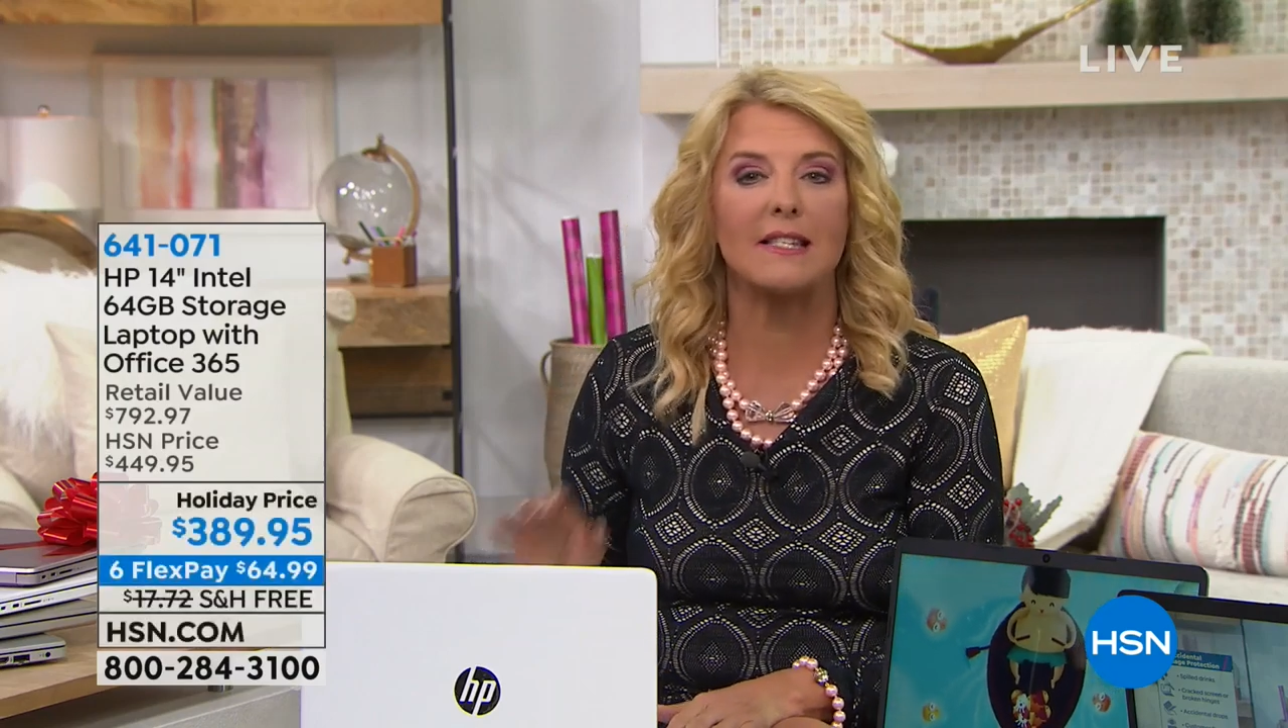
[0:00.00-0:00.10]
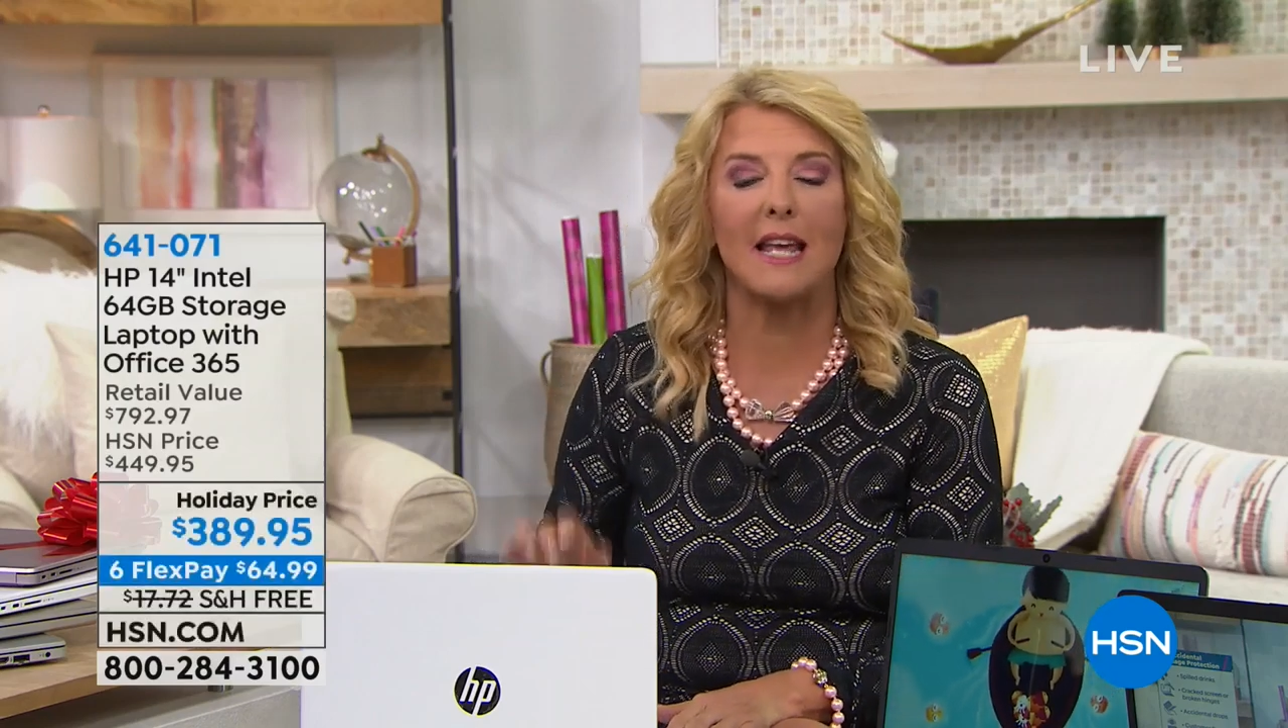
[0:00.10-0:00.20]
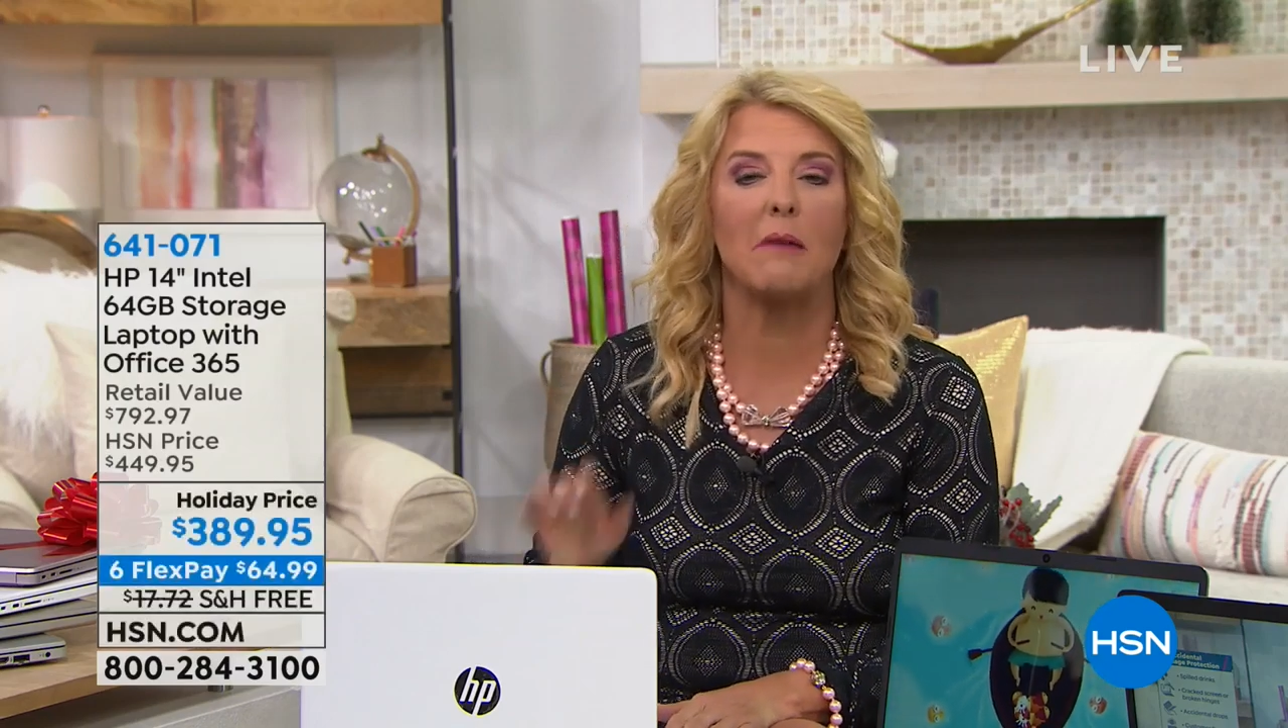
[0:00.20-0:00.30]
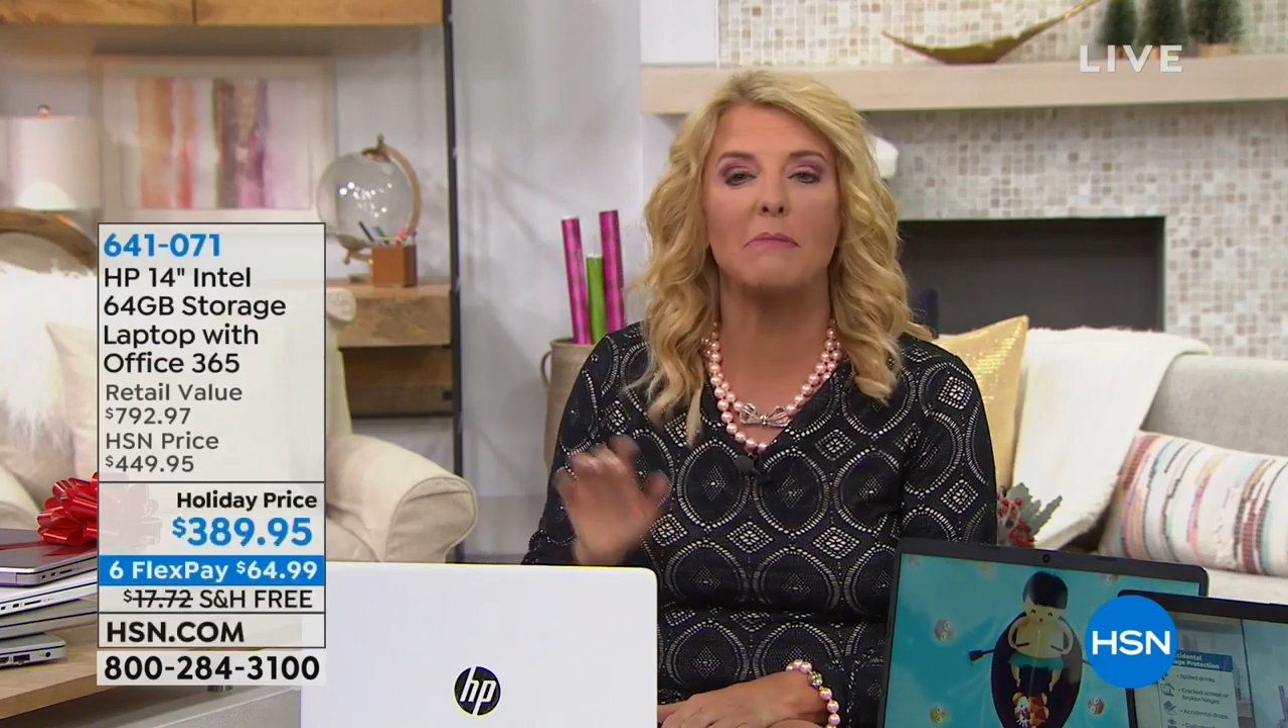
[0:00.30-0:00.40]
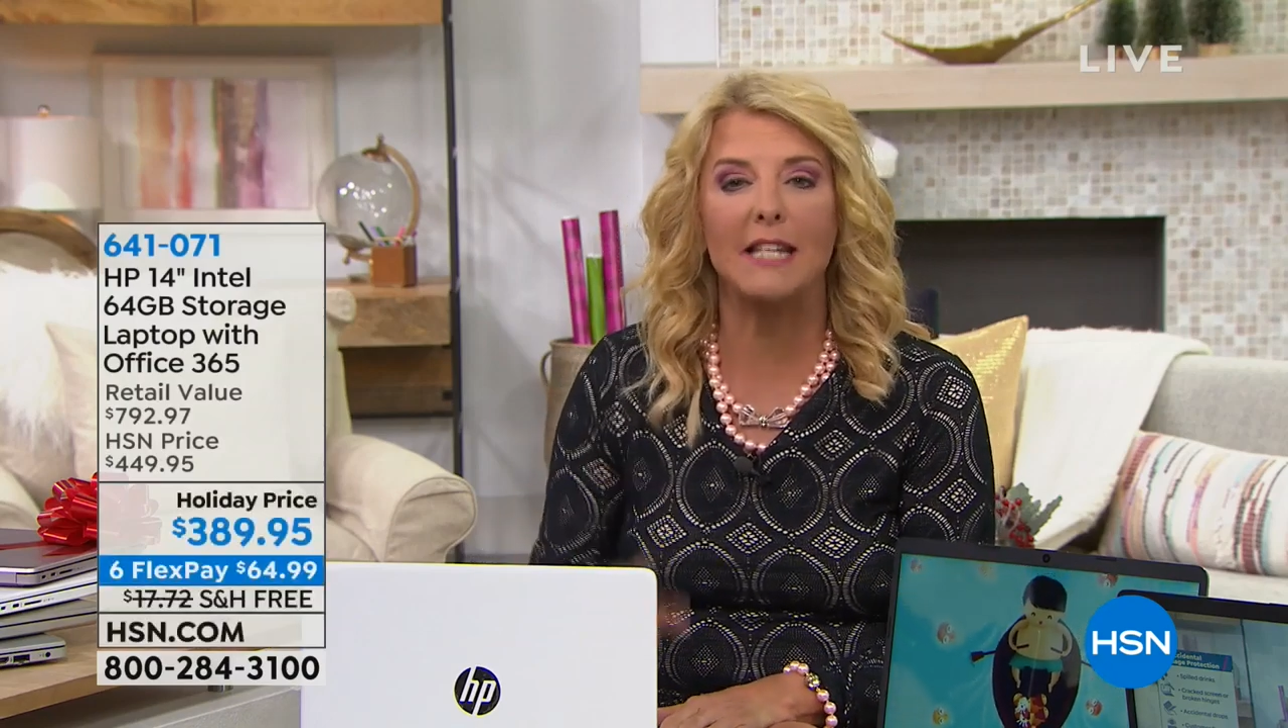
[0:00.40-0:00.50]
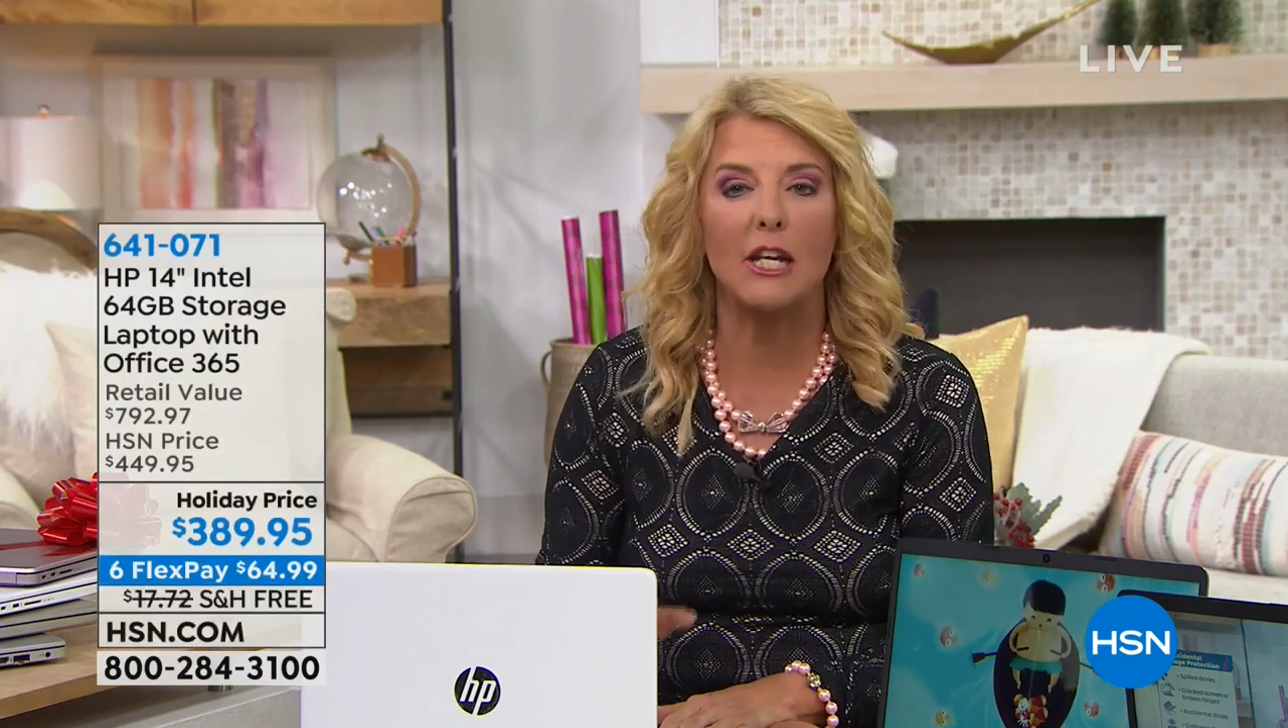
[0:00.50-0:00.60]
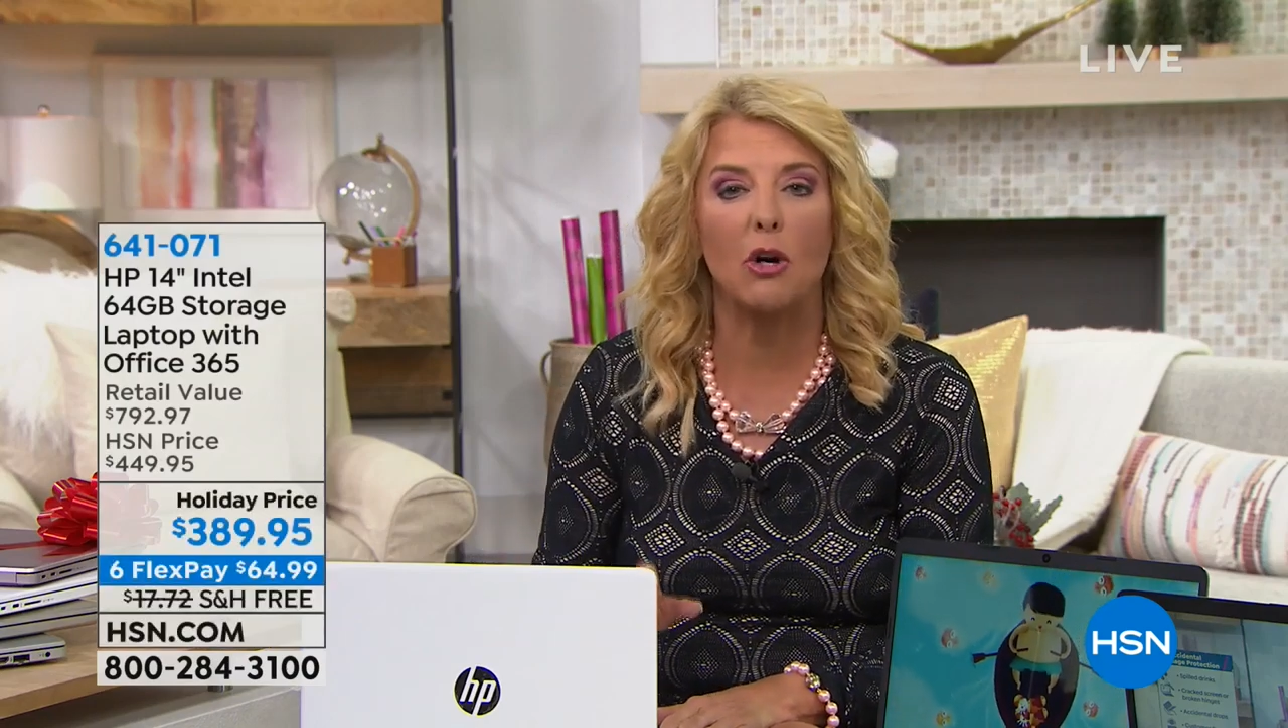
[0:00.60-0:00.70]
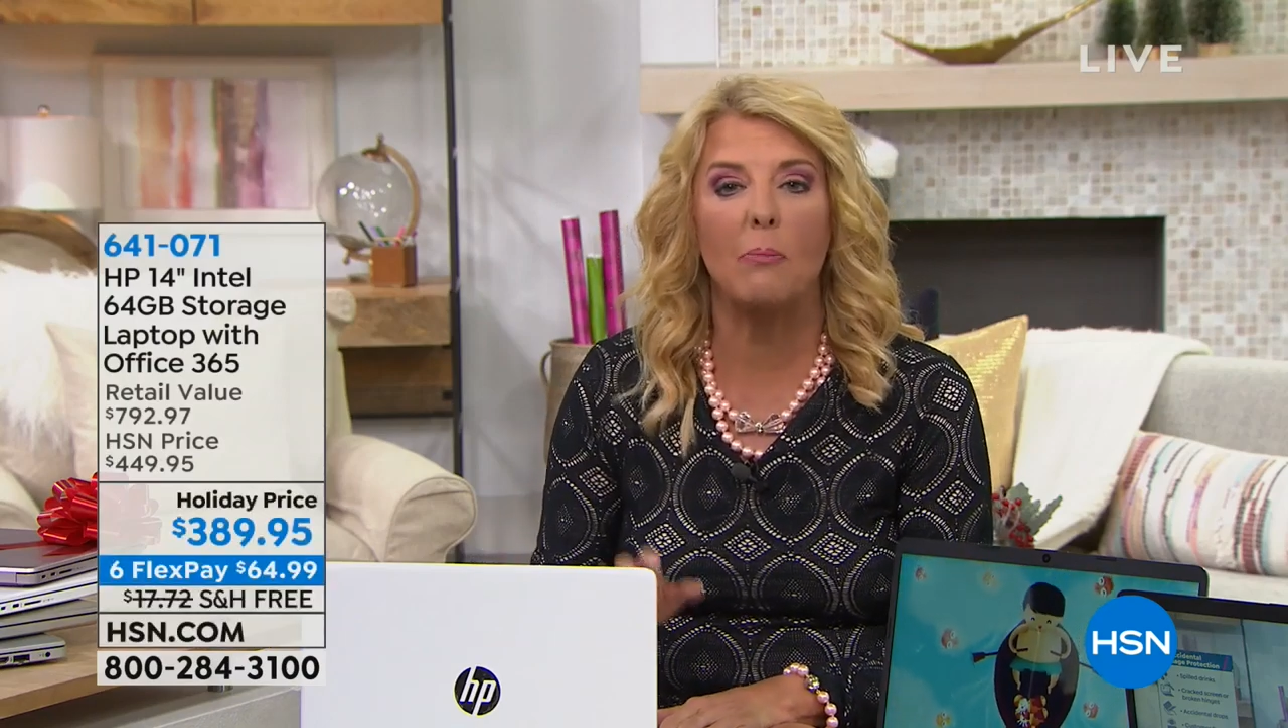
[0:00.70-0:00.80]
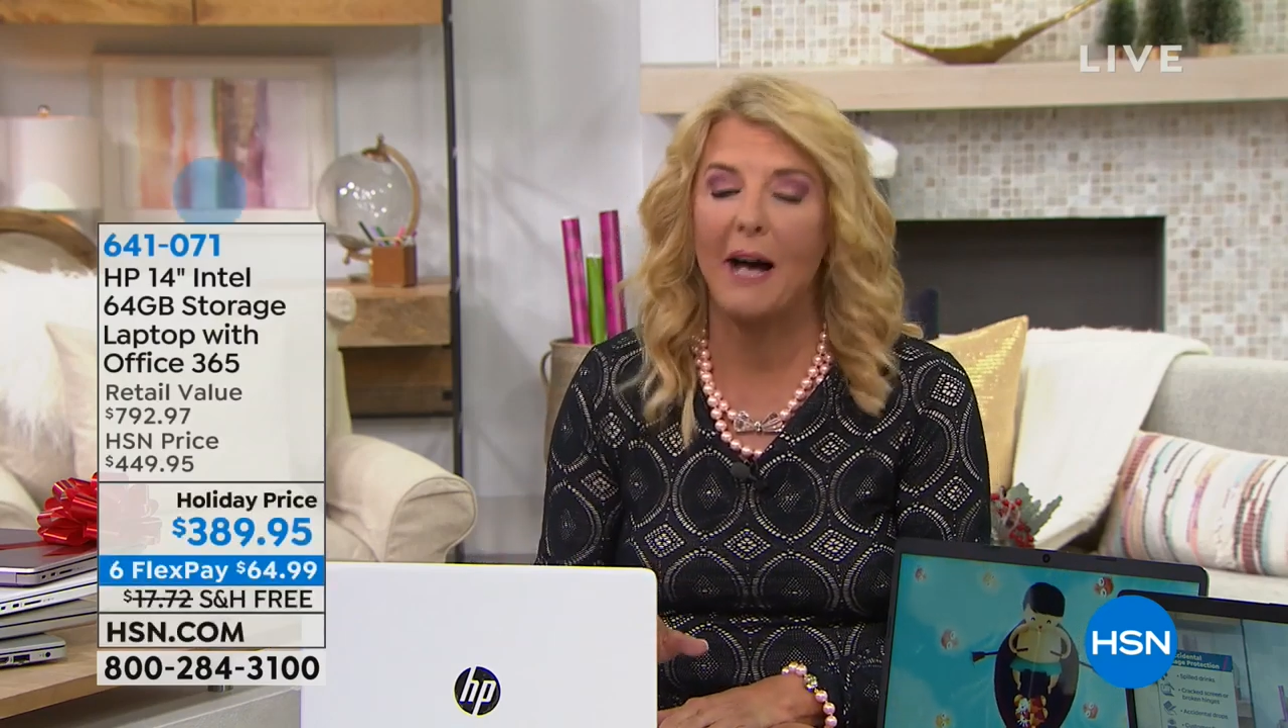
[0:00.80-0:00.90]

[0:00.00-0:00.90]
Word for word: same deal,